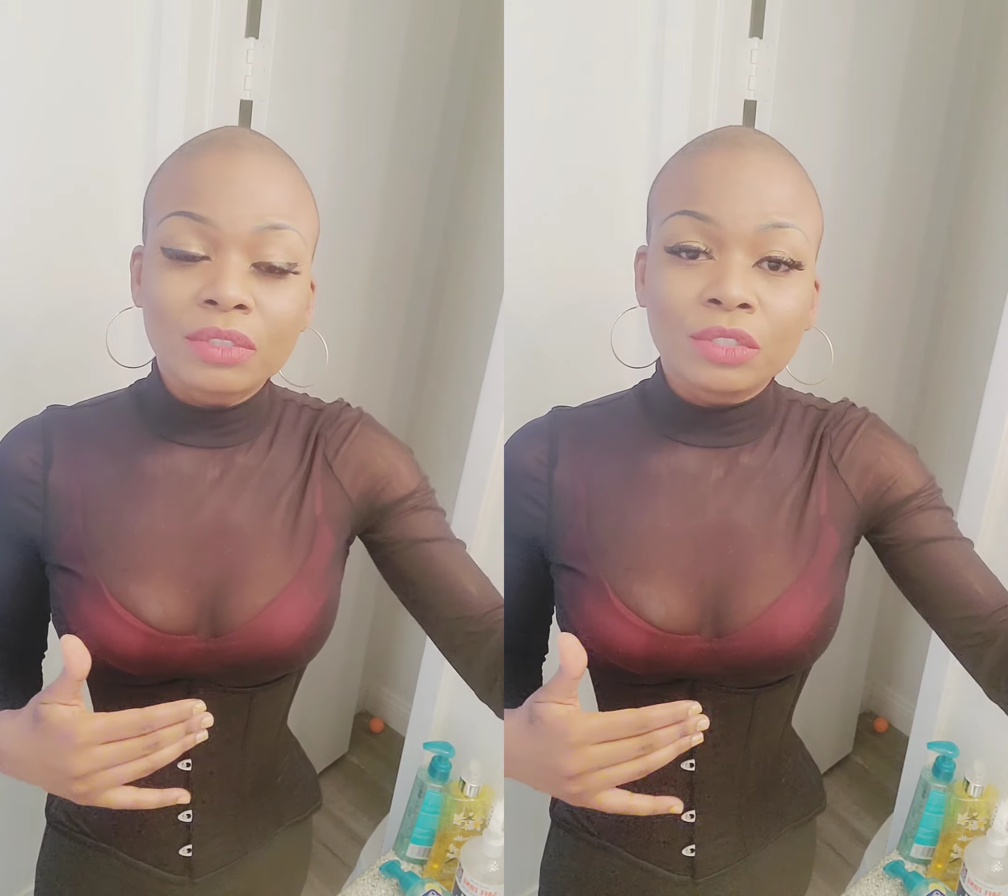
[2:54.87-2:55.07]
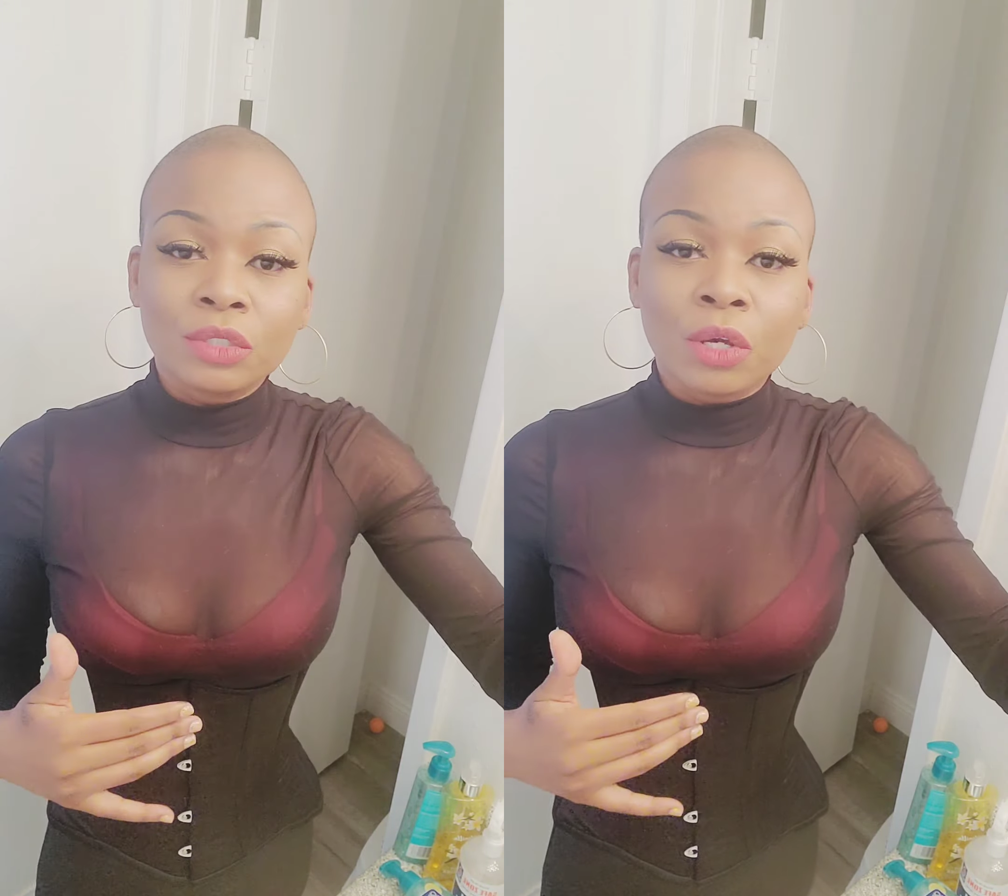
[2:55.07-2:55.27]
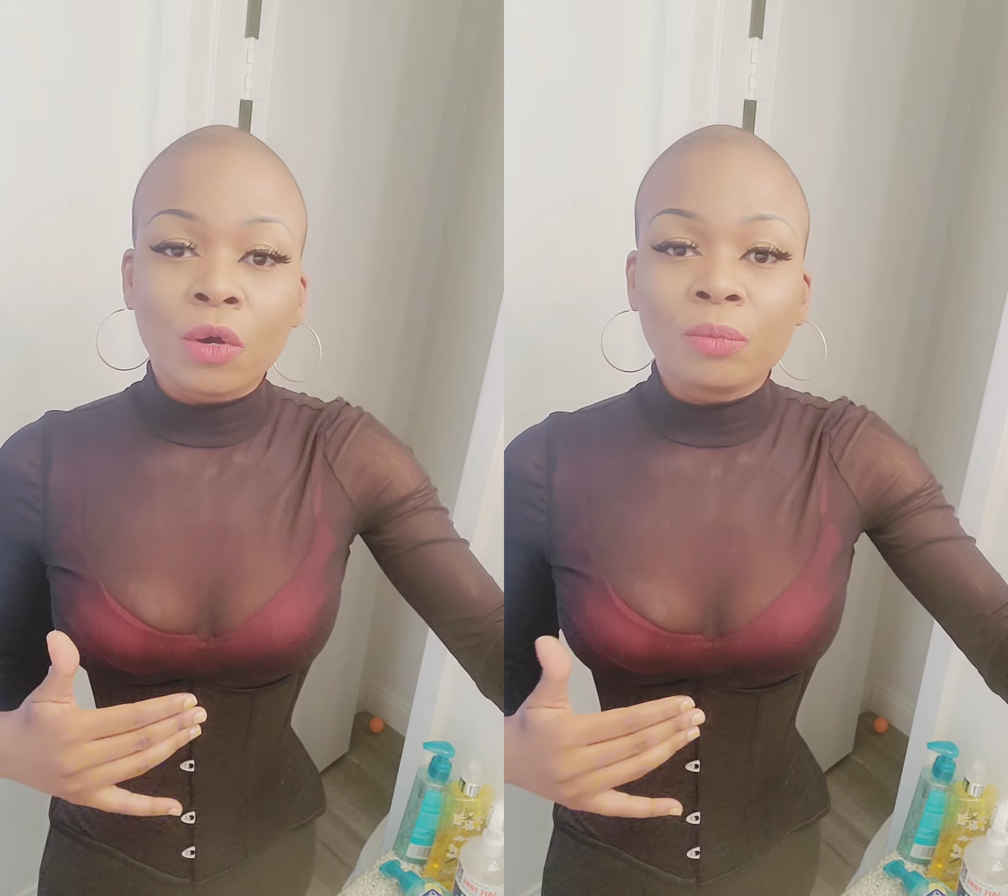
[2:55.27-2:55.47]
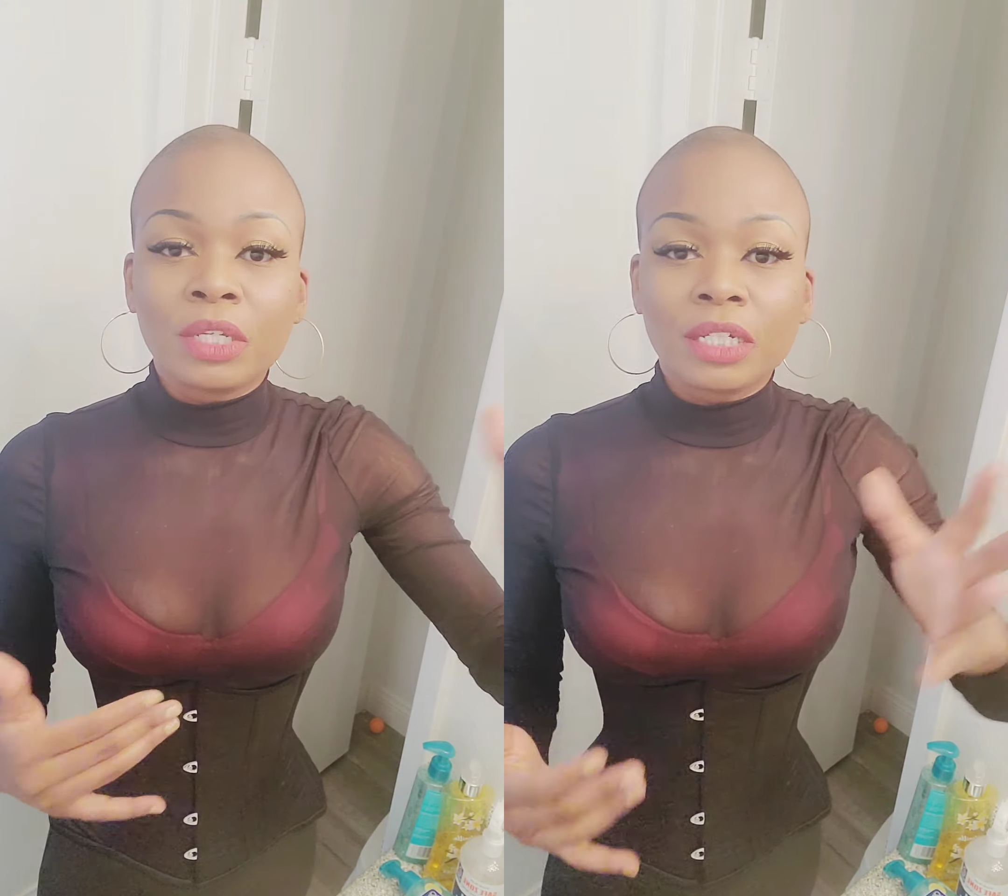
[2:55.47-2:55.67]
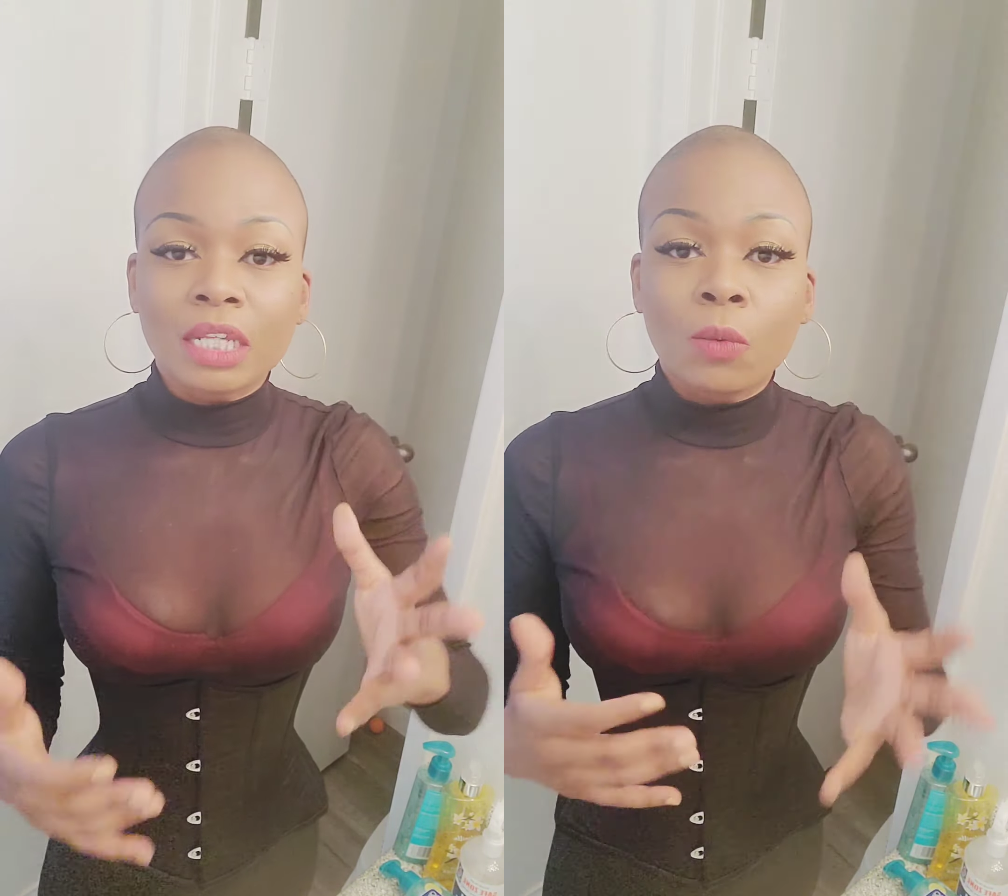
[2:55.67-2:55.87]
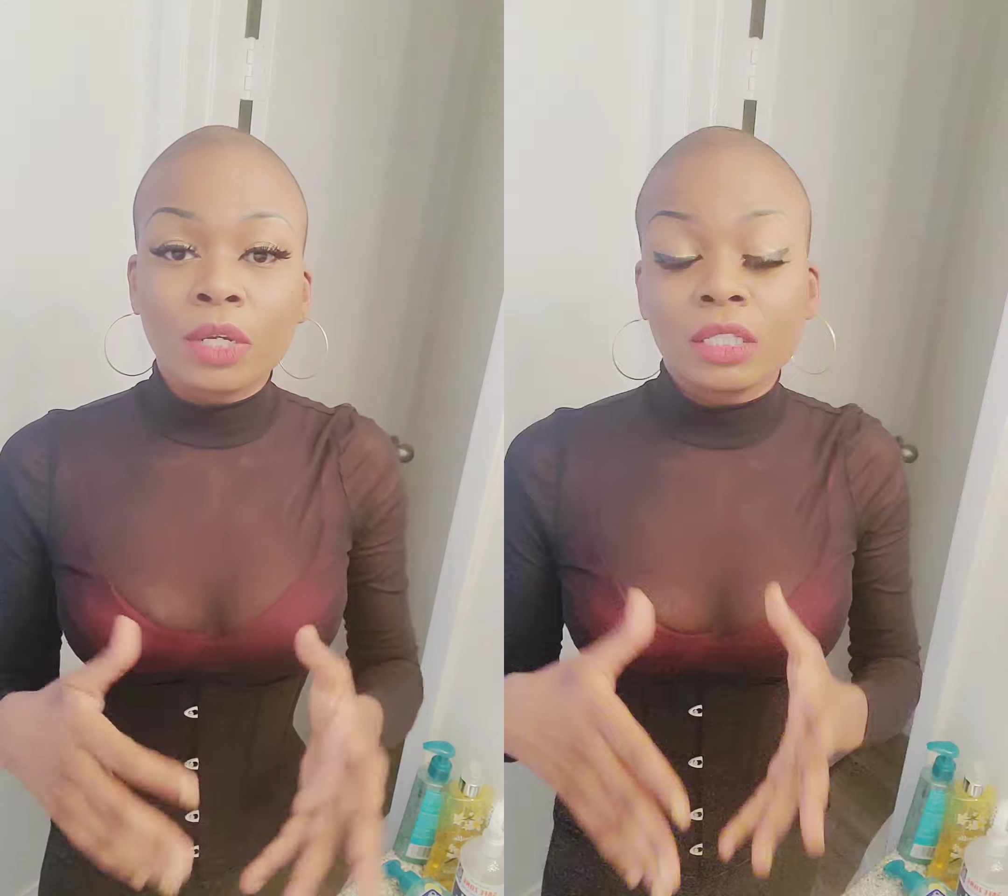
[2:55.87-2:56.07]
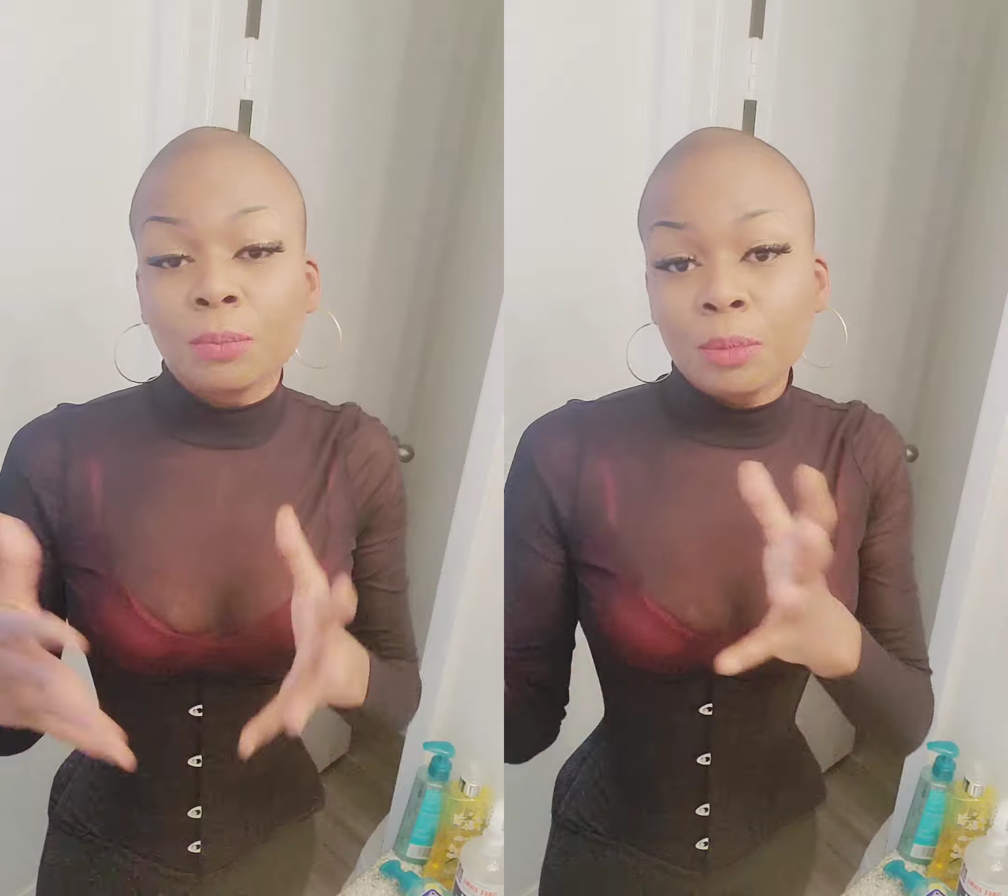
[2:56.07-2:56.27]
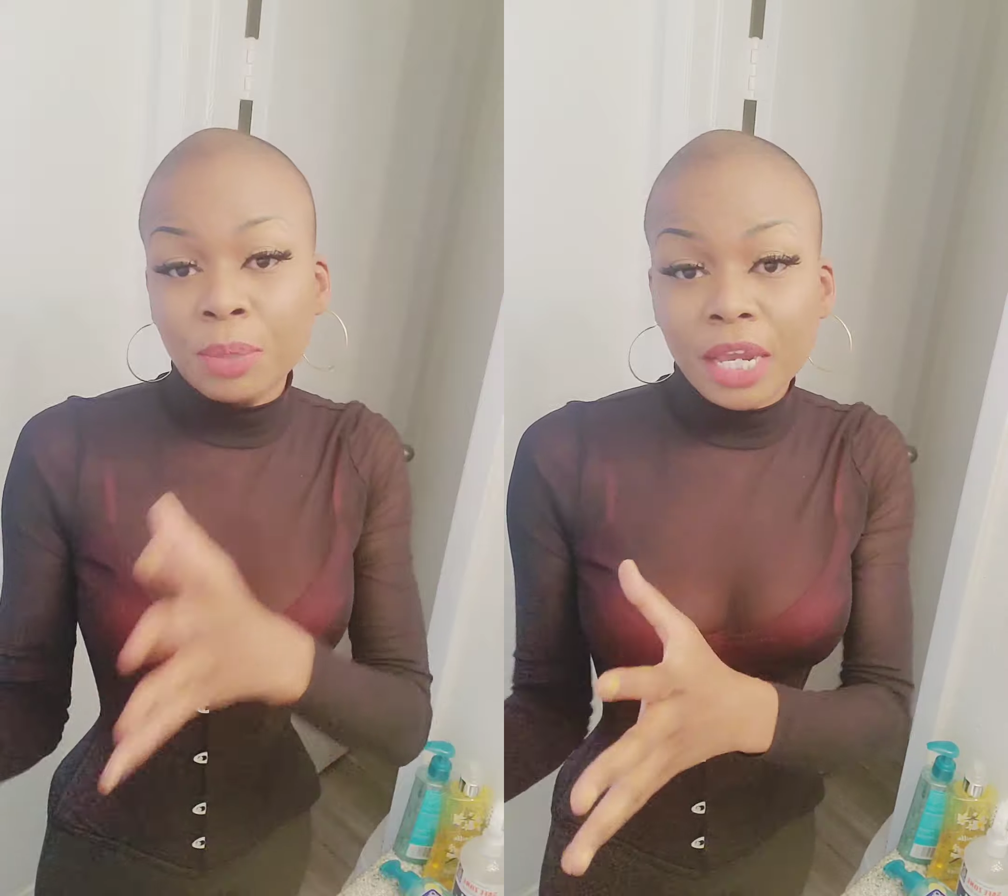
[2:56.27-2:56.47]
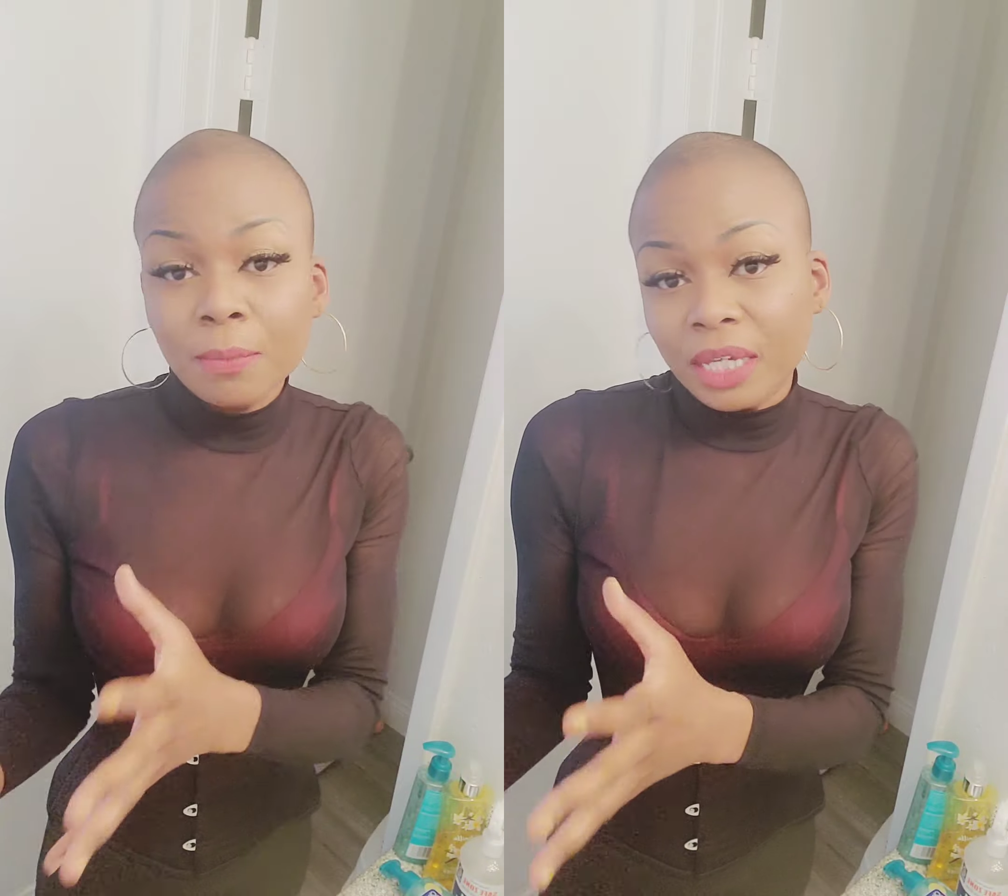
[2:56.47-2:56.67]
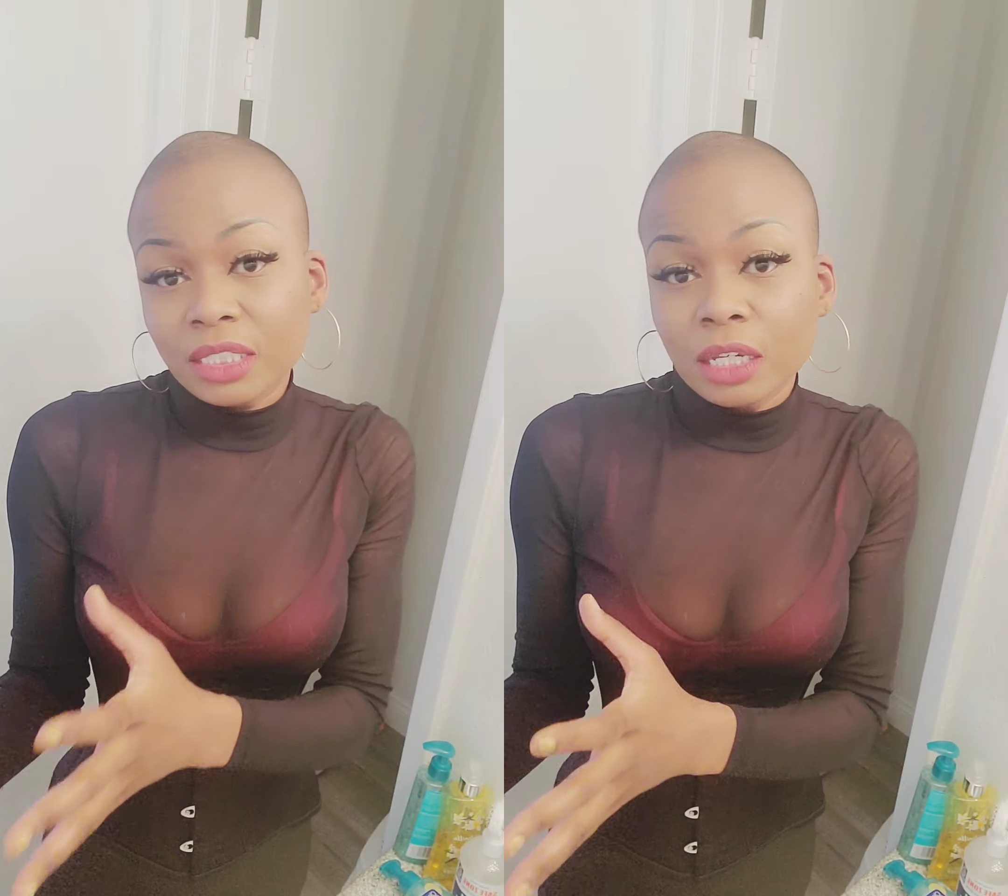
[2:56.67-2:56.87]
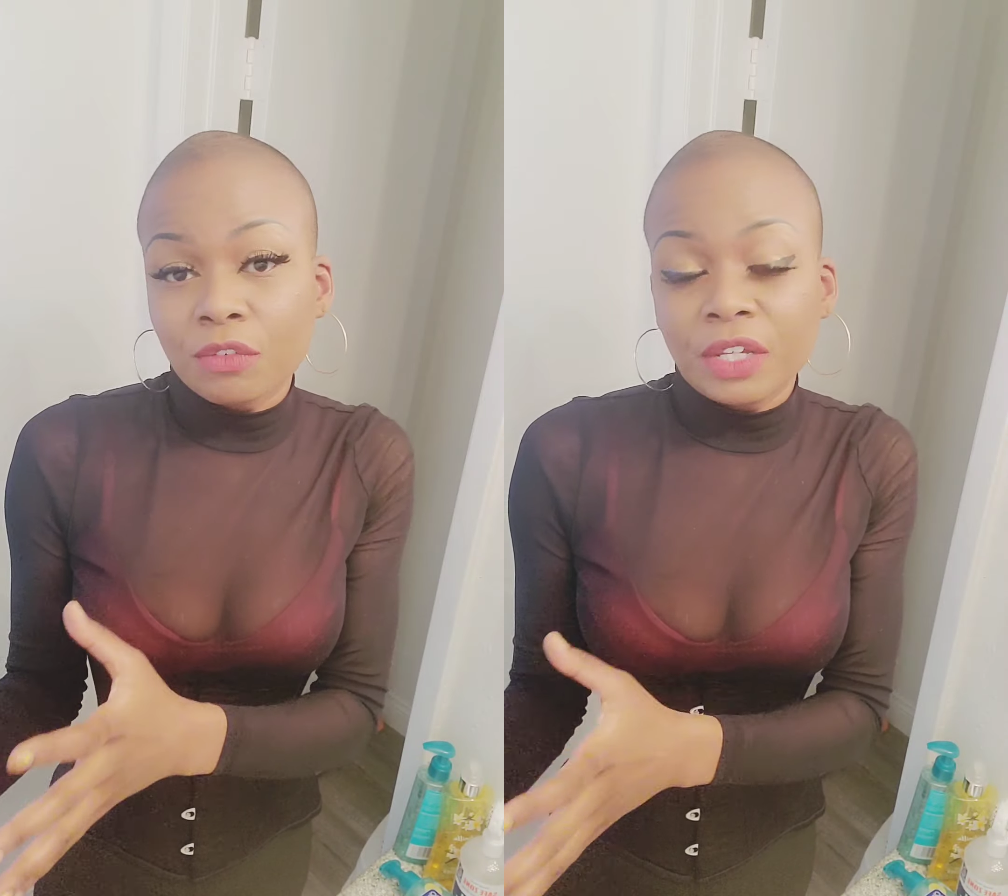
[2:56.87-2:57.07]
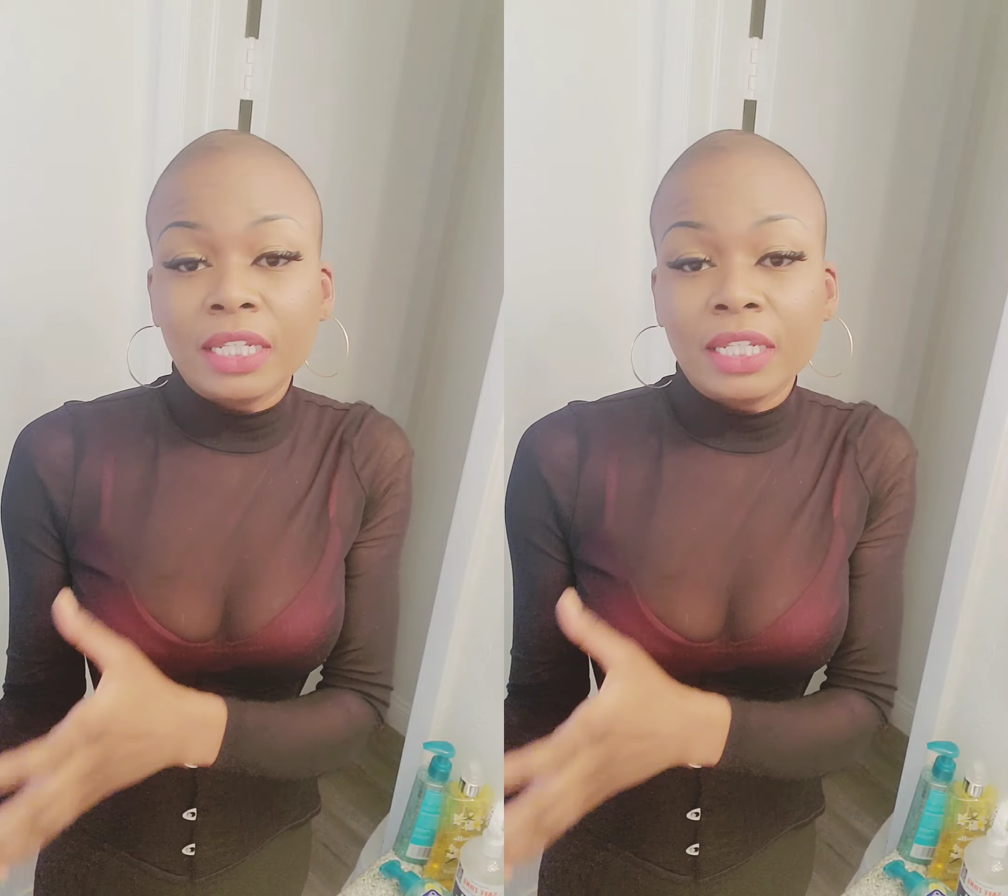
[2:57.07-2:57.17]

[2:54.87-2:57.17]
because I wanted to prepare myself,